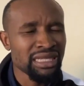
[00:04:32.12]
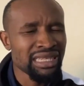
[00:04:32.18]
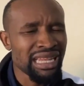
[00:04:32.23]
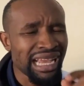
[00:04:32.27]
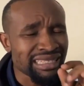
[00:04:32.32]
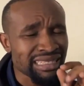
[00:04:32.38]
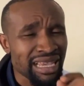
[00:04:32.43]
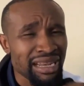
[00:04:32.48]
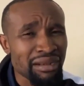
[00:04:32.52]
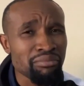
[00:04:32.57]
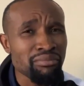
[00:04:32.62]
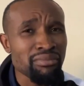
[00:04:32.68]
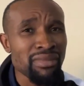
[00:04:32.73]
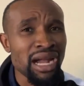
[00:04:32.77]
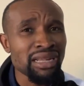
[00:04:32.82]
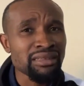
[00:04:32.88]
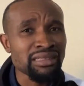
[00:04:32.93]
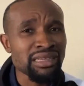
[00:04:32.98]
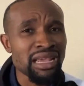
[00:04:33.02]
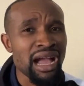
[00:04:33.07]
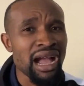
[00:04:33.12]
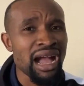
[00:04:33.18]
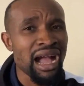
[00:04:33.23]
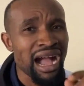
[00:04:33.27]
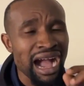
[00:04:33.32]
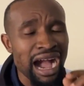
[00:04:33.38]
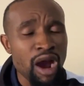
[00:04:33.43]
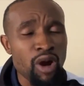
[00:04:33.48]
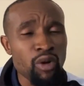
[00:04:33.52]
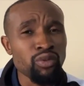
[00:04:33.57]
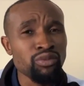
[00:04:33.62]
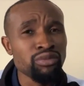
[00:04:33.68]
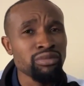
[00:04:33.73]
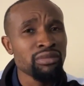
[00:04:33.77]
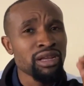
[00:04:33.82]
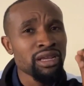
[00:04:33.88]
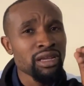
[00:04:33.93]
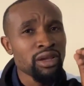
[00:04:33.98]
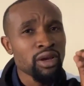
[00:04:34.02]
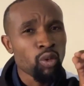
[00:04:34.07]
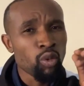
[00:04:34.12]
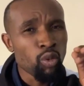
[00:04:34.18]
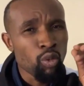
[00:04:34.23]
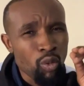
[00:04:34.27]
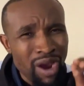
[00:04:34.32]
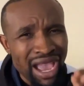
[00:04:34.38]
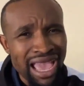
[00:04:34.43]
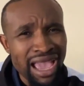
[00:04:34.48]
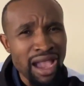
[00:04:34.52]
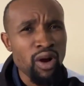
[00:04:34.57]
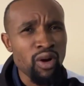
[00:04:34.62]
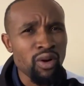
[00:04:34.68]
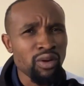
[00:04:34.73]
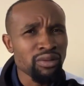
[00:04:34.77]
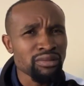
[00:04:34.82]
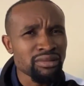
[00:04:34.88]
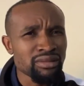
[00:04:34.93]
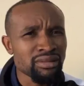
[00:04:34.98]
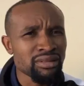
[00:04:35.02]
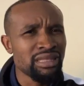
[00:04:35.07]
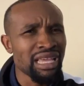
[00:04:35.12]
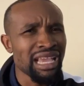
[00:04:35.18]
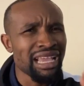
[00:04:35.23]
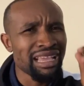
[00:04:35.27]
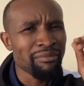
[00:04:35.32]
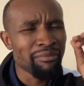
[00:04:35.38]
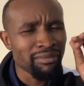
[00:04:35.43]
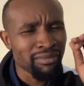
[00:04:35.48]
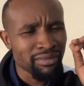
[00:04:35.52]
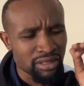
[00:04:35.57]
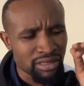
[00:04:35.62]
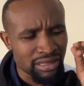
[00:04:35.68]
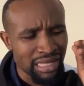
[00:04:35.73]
It doesn't matter how well the,